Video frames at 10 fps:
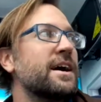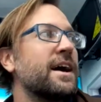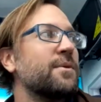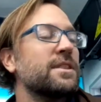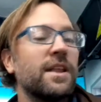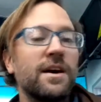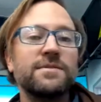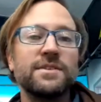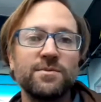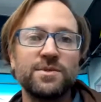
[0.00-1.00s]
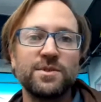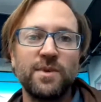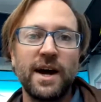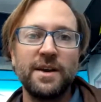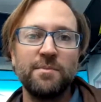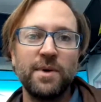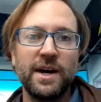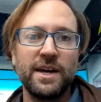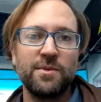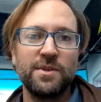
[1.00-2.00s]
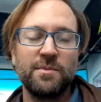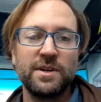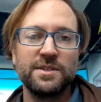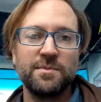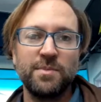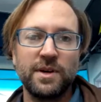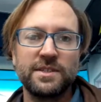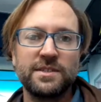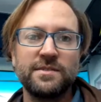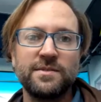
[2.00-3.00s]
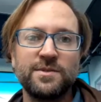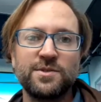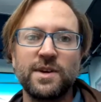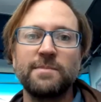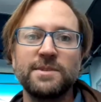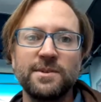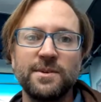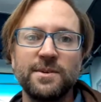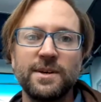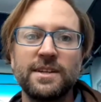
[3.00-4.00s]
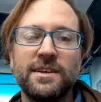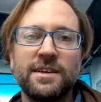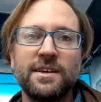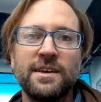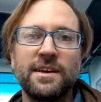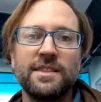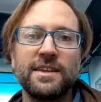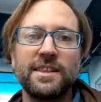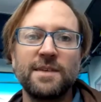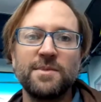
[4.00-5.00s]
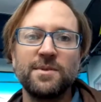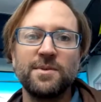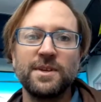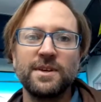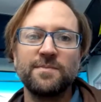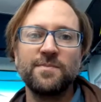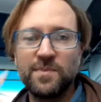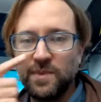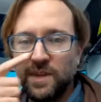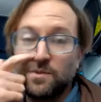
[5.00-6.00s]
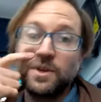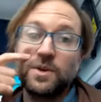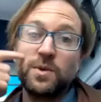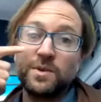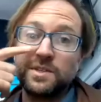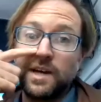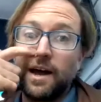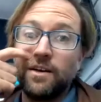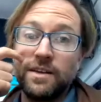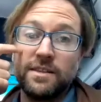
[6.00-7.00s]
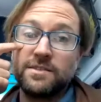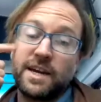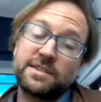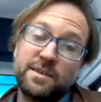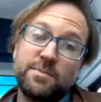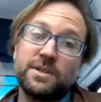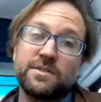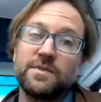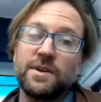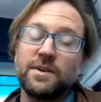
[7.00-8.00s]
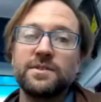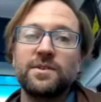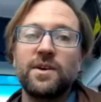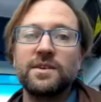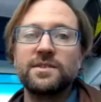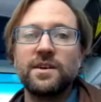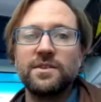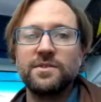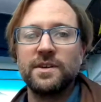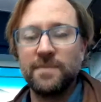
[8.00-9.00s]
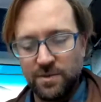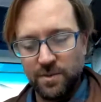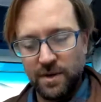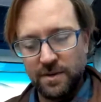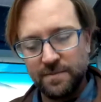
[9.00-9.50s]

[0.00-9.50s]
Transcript: I would love to ride a bike with a bunch of books strapped to it. I think it's a really cool style, and there's actually a bunch of those across the country as well.